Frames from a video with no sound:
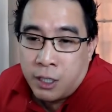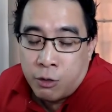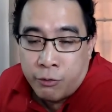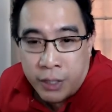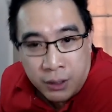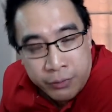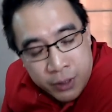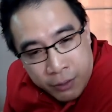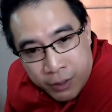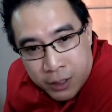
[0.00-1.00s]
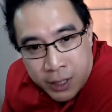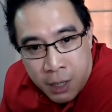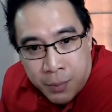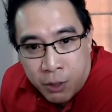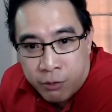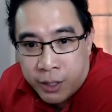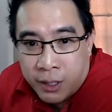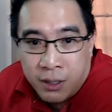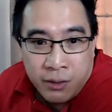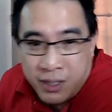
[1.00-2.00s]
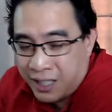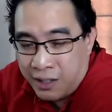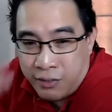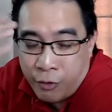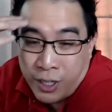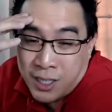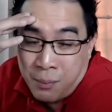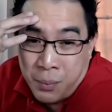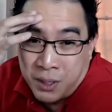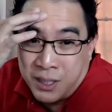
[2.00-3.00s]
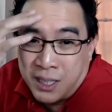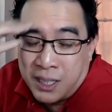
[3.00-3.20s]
Innovative stuff doesn't happen overnight. Take for example